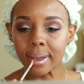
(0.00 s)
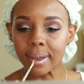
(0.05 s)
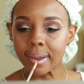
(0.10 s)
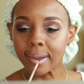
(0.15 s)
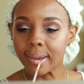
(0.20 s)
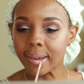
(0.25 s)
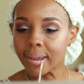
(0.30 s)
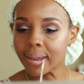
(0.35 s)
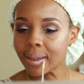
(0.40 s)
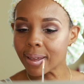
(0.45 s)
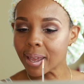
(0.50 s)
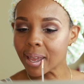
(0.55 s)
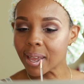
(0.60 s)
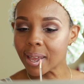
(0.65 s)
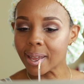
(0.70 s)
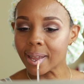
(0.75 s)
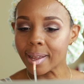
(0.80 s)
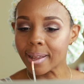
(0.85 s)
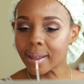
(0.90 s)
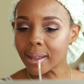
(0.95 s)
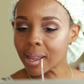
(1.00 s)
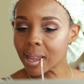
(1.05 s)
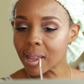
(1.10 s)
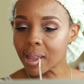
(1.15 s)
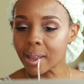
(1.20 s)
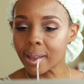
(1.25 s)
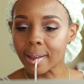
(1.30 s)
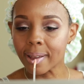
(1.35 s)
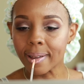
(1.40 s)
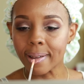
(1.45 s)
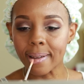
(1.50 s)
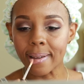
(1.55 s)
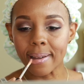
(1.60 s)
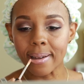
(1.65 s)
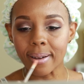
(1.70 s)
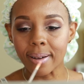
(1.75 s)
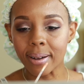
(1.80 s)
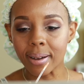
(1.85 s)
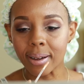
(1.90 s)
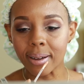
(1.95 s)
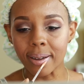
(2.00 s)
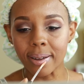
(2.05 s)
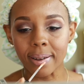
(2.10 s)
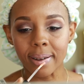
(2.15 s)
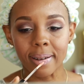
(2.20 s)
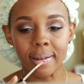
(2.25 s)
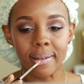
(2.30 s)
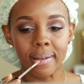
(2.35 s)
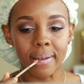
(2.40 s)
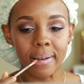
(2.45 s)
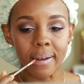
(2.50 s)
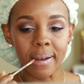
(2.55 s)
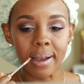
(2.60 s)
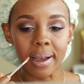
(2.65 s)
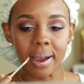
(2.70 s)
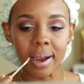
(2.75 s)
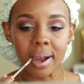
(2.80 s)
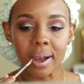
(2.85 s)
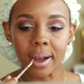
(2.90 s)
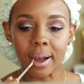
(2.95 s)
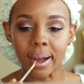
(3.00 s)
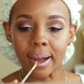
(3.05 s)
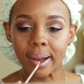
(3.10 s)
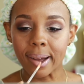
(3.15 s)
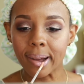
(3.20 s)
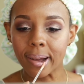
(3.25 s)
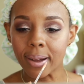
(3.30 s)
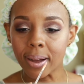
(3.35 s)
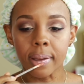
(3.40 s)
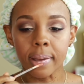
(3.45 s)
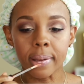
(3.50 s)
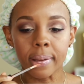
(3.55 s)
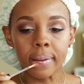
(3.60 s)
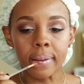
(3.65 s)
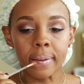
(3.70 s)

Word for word: Yeah, that's what I'm coughing out.